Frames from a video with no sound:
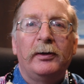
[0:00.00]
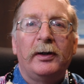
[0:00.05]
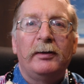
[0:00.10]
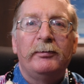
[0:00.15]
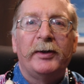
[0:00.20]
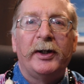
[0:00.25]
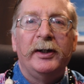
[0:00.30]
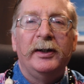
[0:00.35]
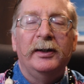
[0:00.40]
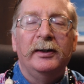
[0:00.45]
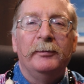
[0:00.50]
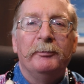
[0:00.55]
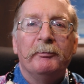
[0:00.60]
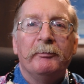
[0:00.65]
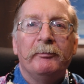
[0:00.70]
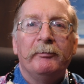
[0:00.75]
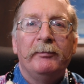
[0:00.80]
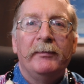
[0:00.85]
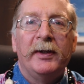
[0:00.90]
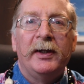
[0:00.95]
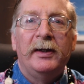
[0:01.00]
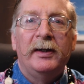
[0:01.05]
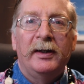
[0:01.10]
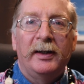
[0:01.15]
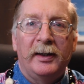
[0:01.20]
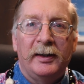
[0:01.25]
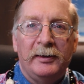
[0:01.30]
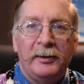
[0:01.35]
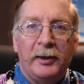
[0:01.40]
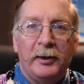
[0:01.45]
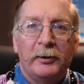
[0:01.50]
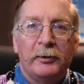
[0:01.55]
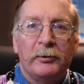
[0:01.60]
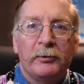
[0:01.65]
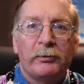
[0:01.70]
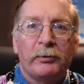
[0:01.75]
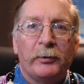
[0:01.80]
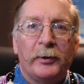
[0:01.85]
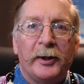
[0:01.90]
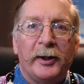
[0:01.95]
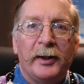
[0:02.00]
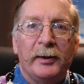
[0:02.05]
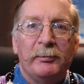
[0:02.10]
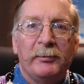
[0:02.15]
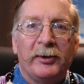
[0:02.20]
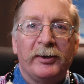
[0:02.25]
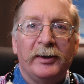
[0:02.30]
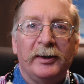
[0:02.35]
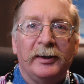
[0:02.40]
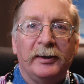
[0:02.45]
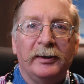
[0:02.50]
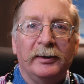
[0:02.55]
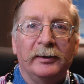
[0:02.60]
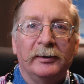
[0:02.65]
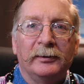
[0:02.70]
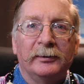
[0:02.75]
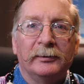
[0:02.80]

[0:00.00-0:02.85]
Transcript: Hawaii. And here's what I'm thinking.